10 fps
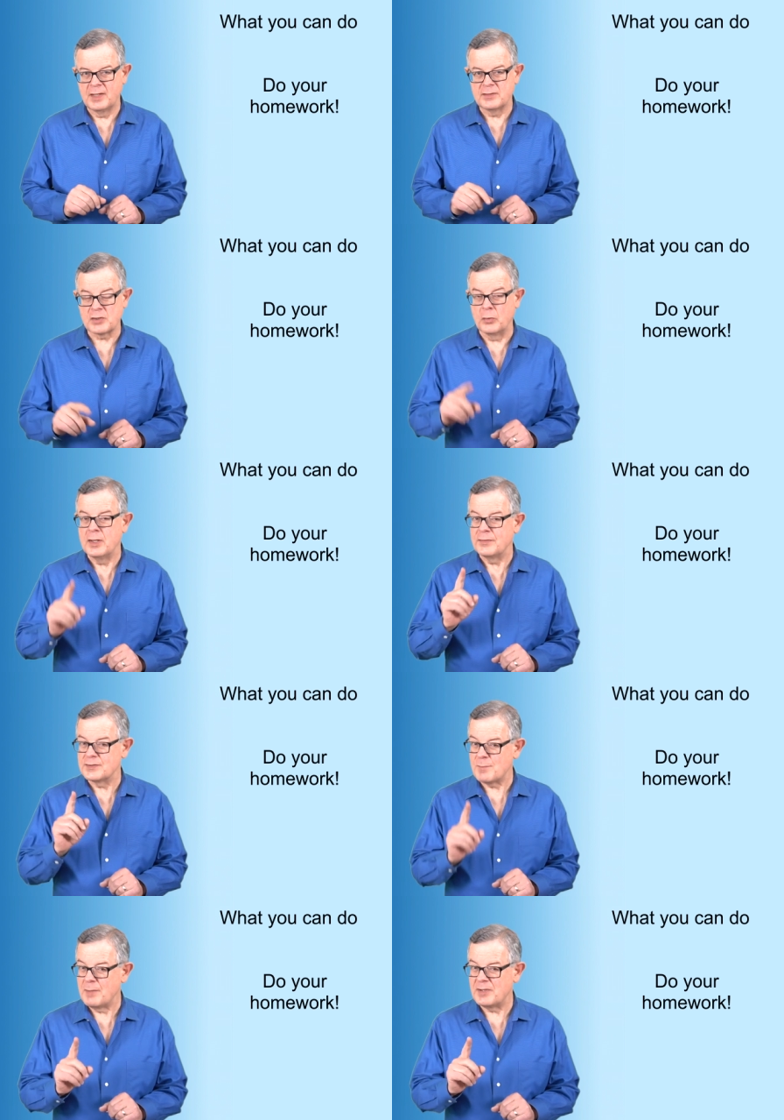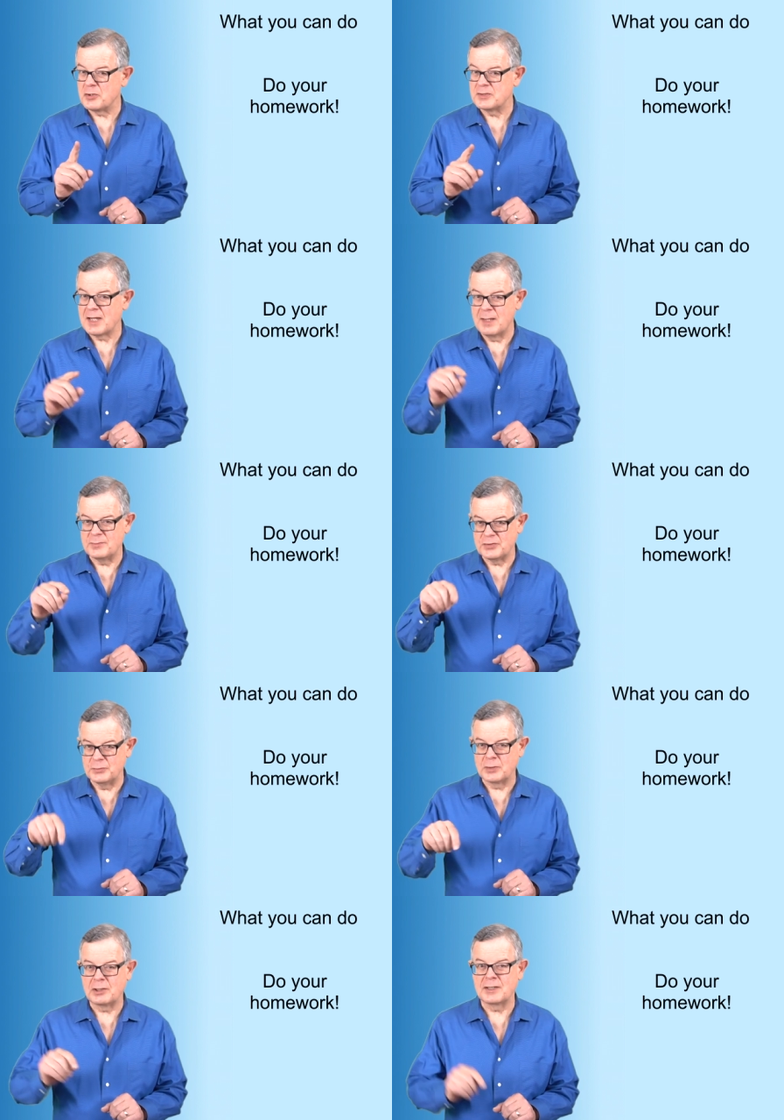So this might be a good time
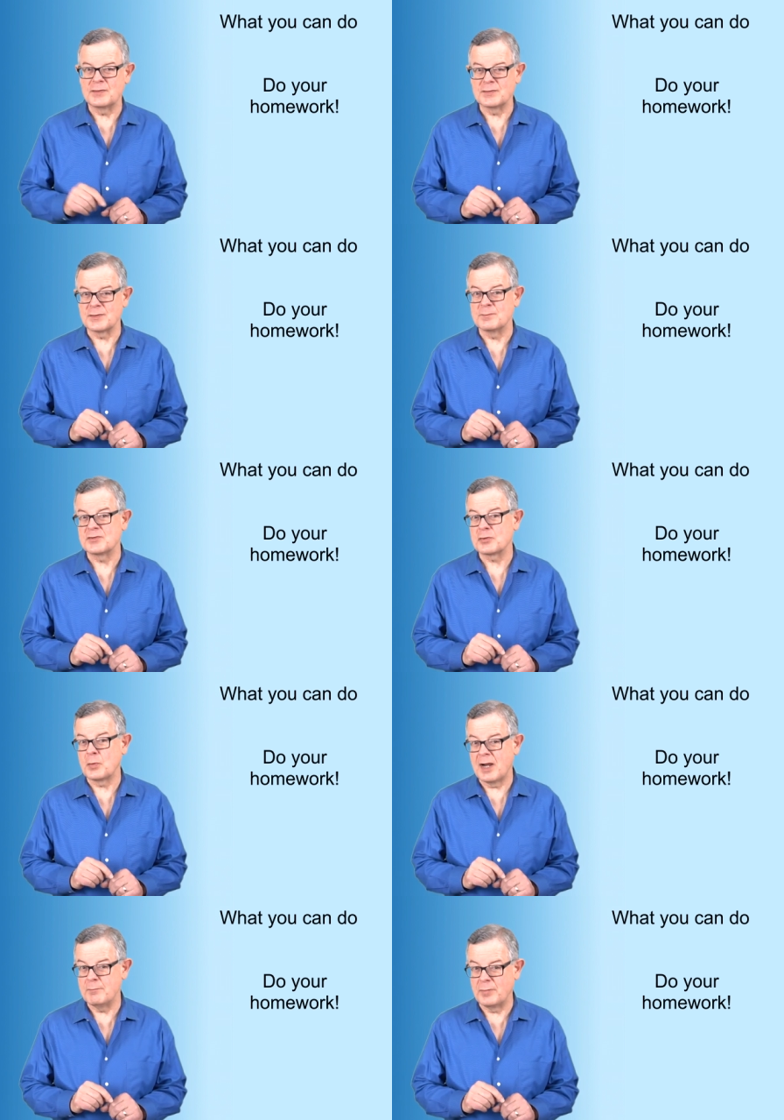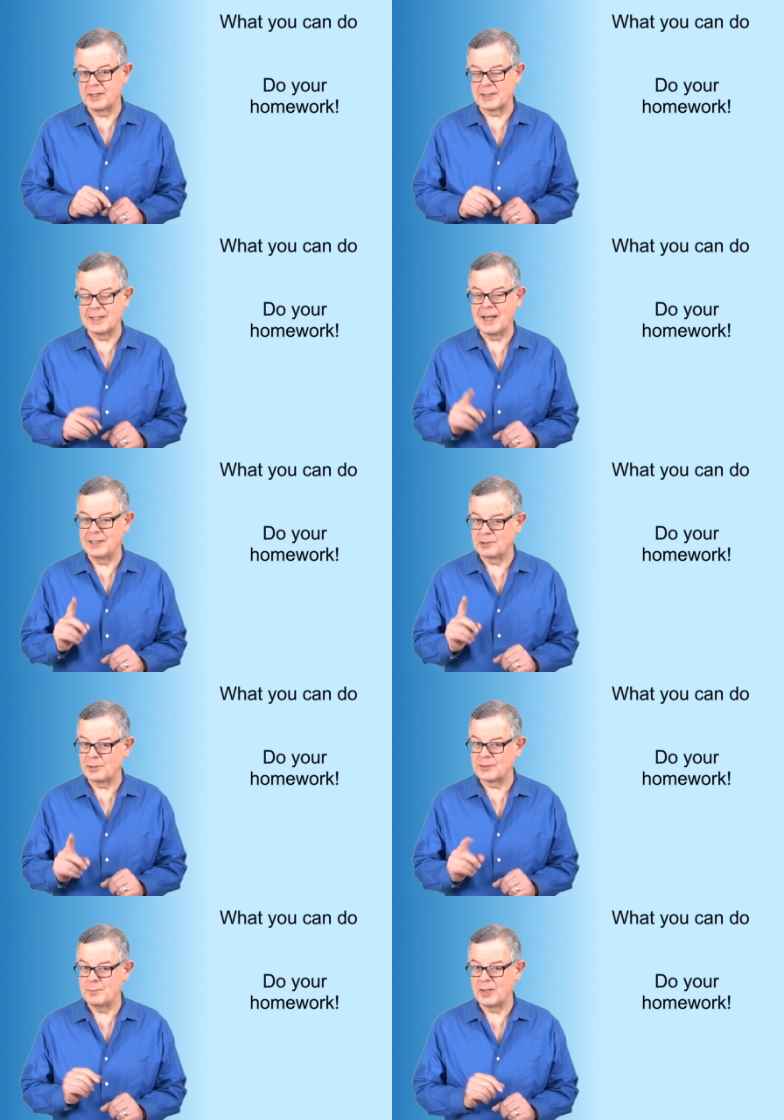to click the subscribe button and
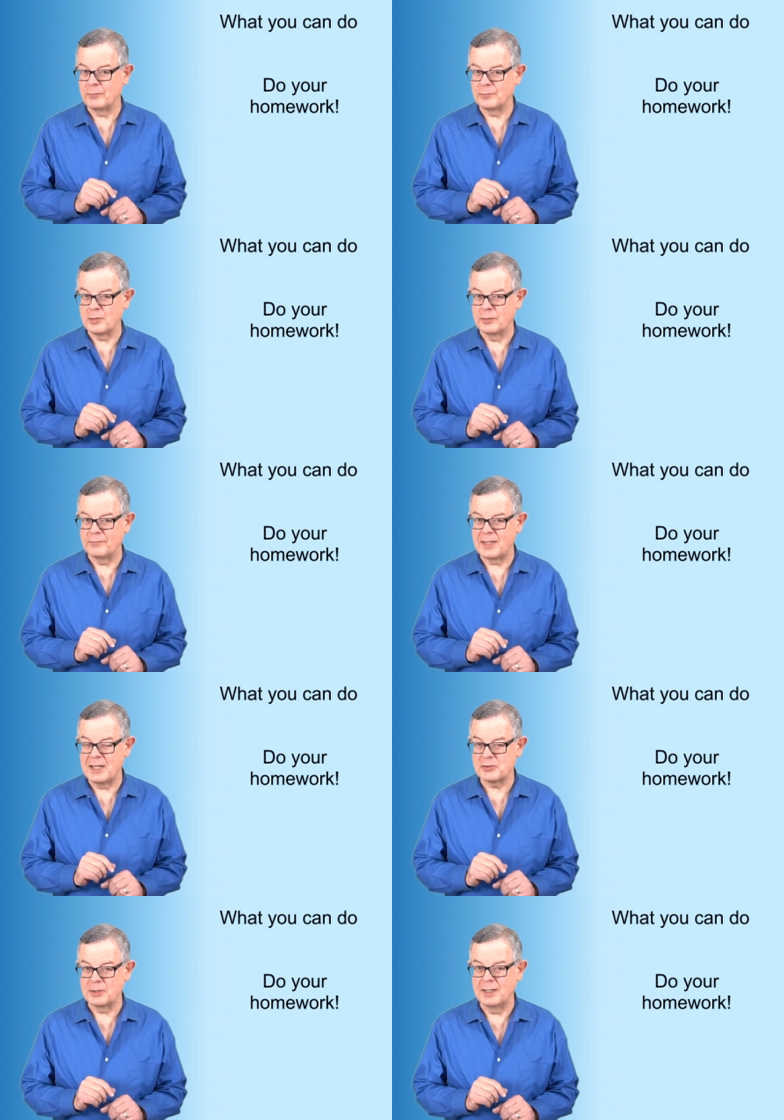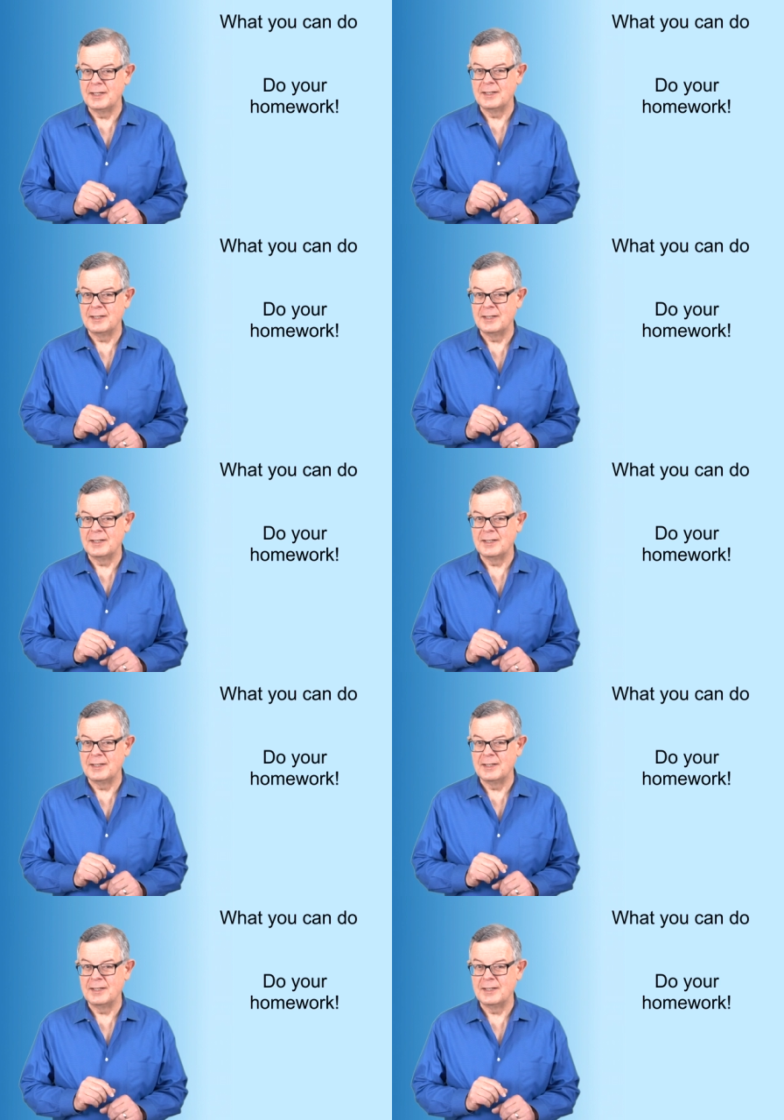click the bell for notification